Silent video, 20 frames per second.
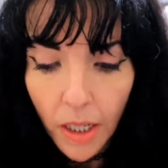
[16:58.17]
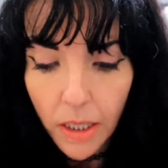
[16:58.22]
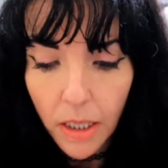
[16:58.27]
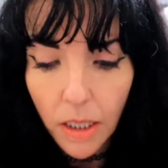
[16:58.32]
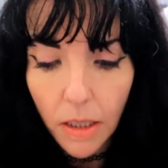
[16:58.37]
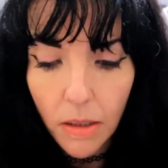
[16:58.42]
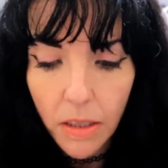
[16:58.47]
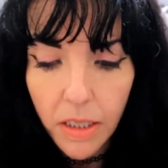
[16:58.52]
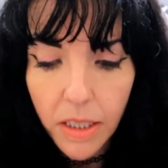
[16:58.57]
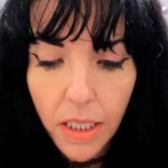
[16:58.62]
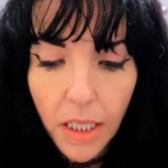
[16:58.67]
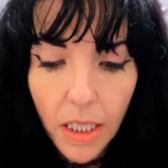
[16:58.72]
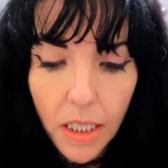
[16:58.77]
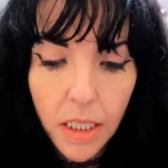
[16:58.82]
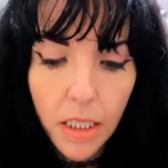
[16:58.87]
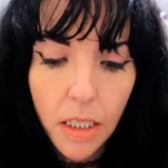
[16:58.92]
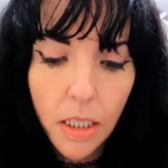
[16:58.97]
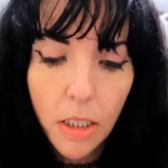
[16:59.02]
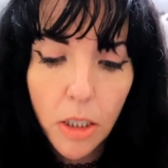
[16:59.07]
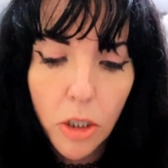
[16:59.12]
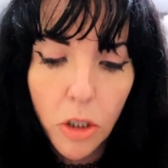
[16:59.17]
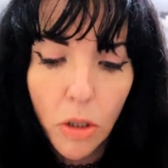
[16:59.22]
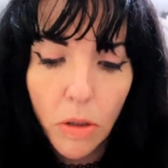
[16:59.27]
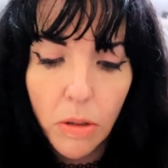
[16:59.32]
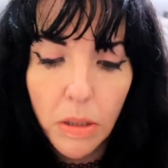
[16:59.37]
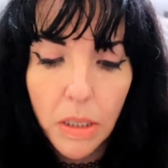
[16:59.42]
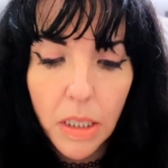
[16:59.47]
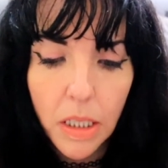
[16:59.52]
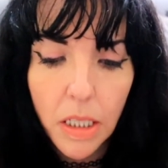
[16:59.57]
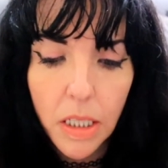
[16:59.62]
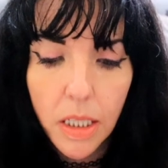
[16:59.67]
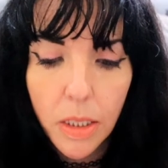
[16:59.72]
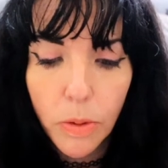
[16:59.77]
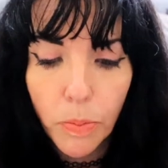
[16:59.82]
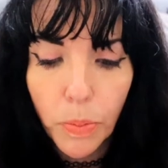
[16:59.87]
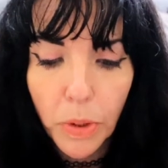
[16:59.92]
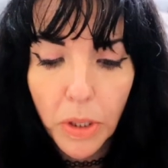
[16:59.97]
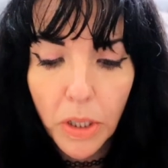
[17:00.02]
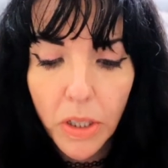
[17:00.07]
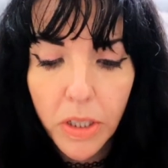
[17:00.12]
The only thing I didn't show you this is
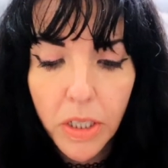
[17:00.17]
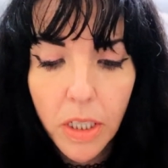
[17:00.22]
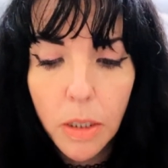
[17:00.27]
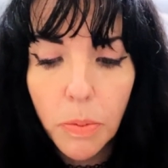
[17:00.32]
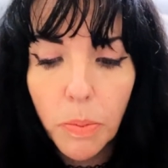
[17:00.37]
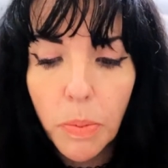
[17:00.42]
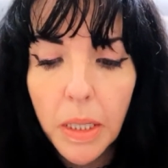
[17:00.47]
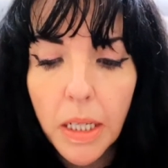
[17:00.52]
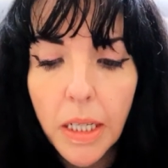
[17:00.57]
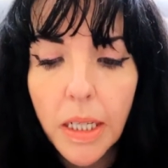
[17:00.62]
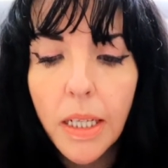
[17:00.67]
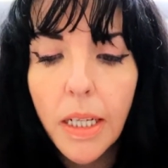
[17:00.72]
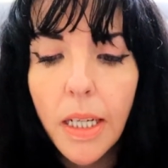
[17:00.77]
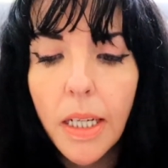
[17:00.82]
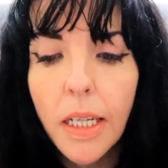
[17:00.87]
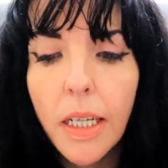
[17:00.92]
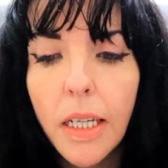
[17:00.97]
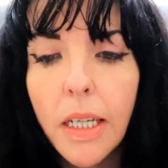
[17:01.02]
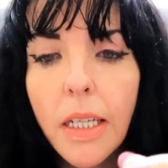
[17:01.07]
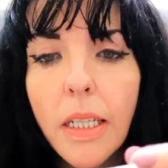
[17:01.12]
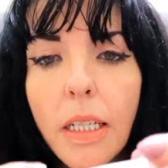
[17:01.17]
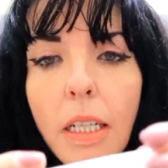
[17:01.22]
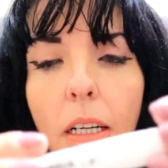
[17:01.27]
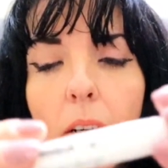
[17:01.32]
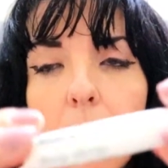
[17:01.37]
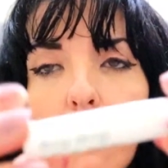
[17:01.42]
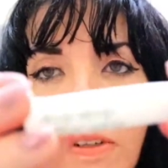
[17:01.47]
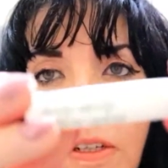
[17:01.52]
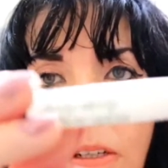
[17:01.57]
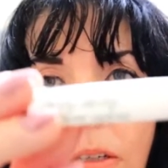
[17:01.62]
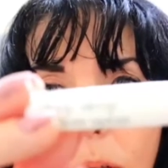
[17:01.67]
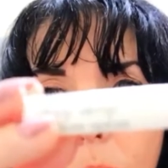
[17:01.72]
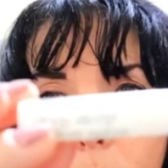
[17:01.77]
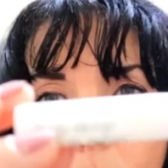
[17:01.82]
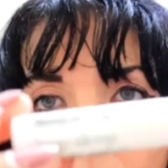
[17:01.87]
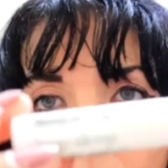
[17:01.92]
because it's been in a few